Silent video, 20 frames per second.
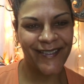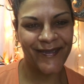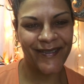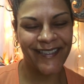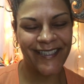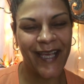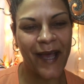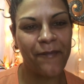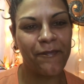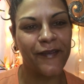
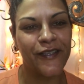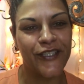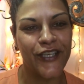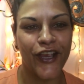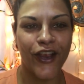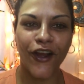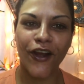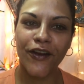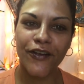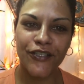What's up? It's your
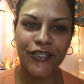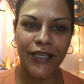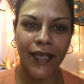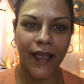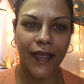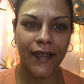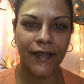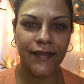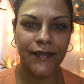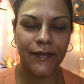girl,
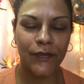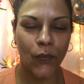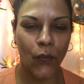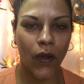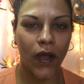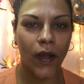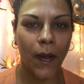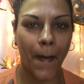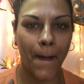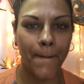Jess.
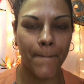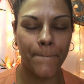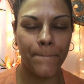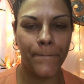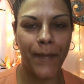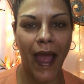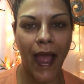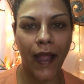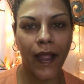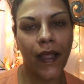Welcome
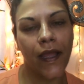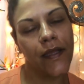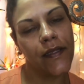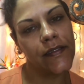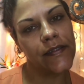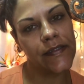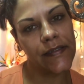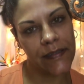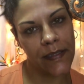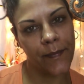back
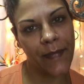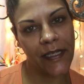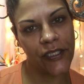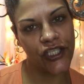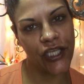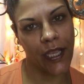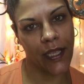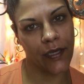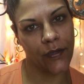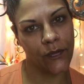to my
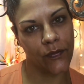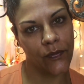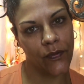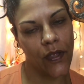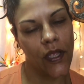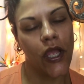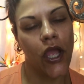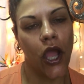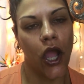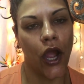channel.
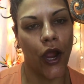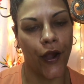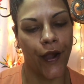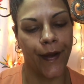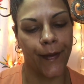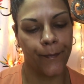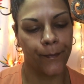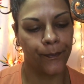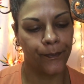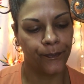All
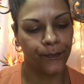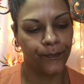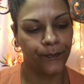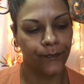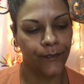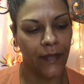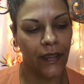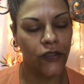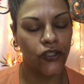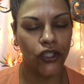right,
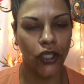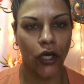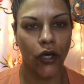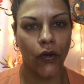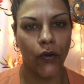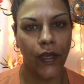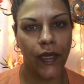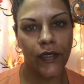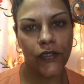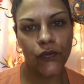
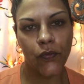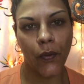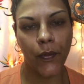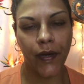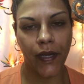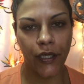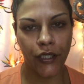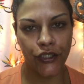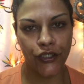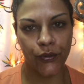so here's what
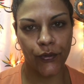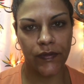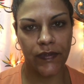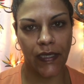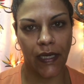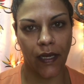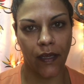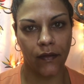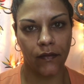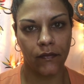we're going to do
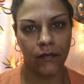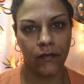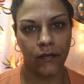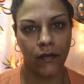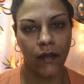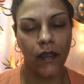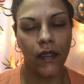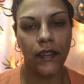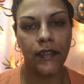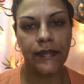today.
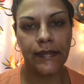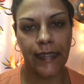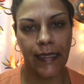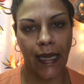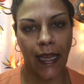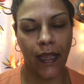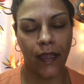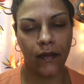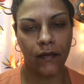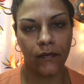
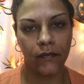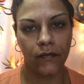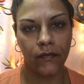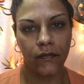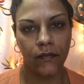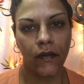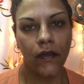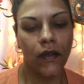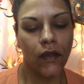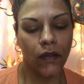Today,
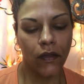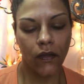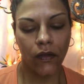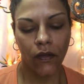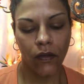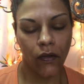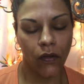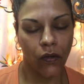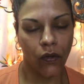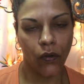
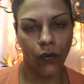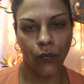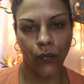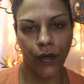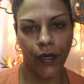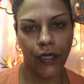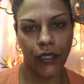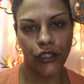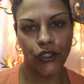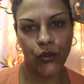
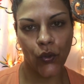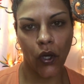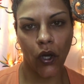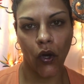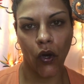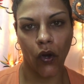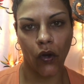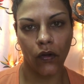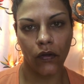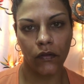we're going to do a
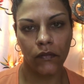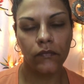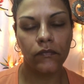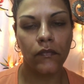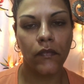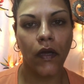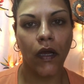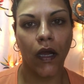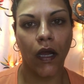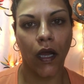haul.
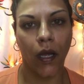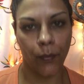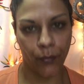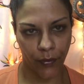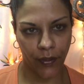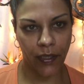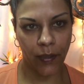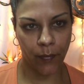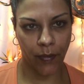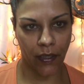A
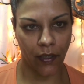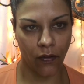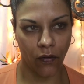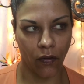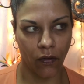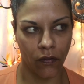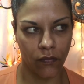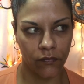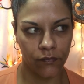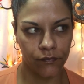pretty big
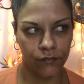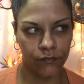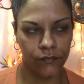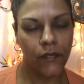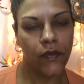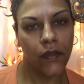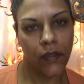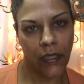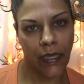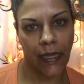haul.
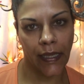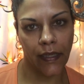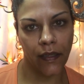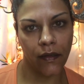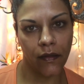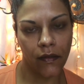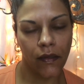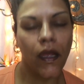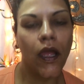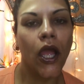
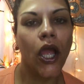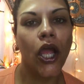Like,